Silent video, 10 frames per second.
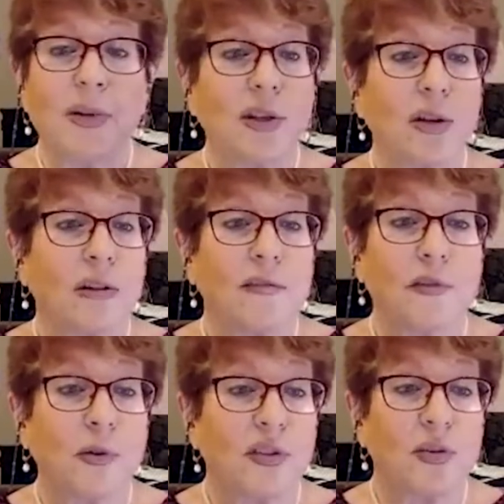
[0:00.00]
to
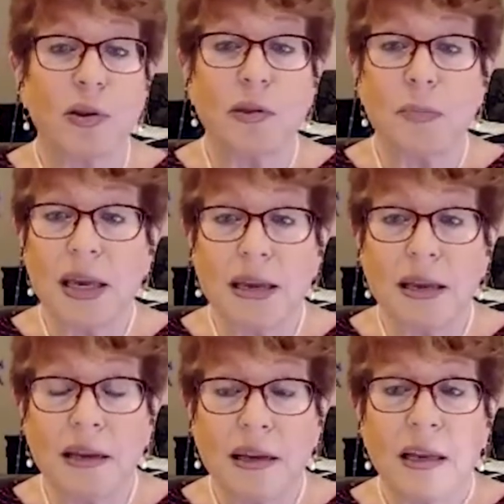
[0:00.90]
converse with me,
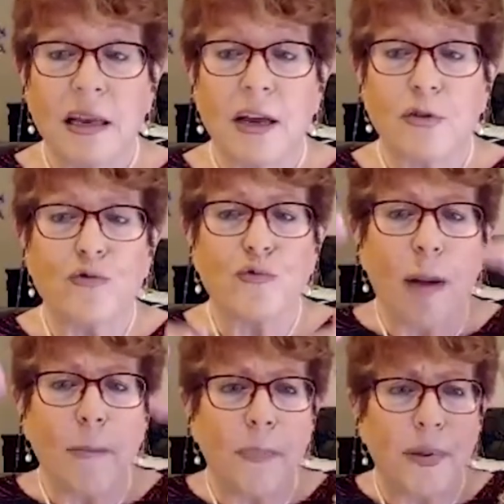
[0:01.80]

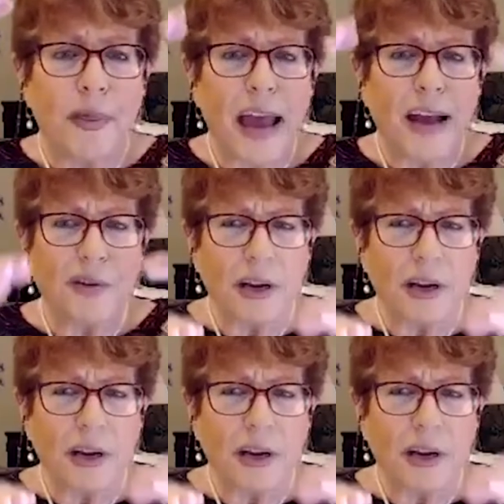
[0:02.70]
drop that